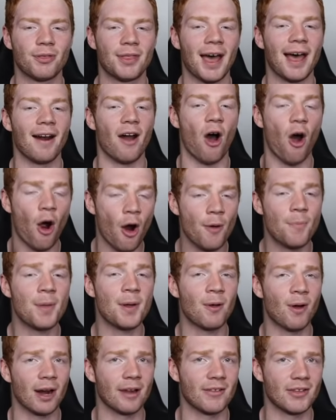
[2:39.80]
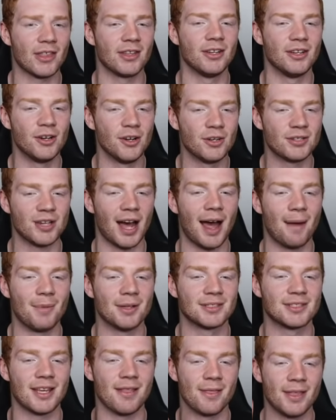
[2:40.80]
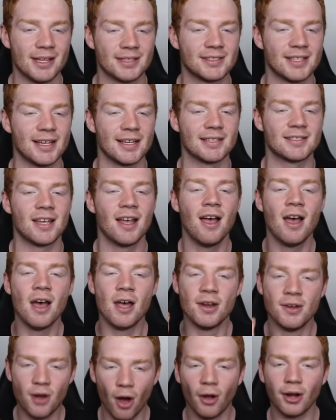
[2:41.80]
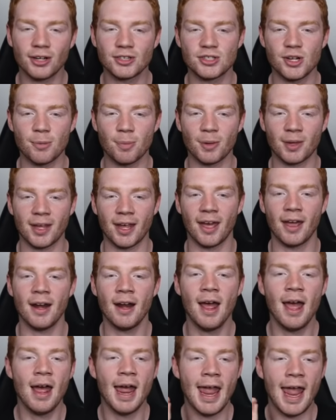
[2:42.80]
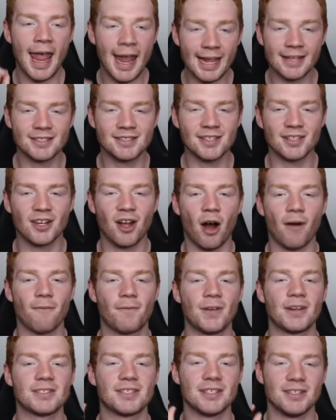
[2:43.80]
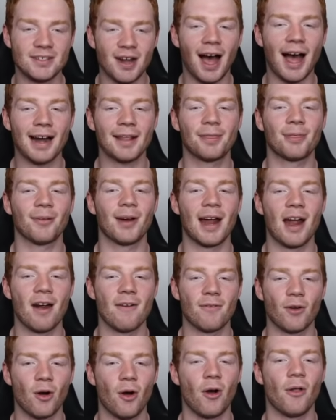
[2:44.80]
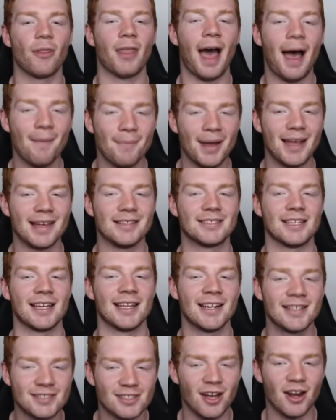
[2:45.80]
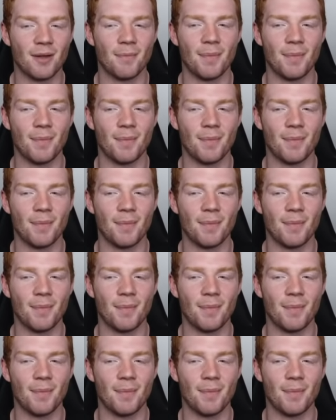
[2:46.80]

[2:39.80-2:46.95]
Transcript: that. Hoping one of the new diamonds this is. Not a duplicate. Eastern Conference, 93 overall. That means it is going to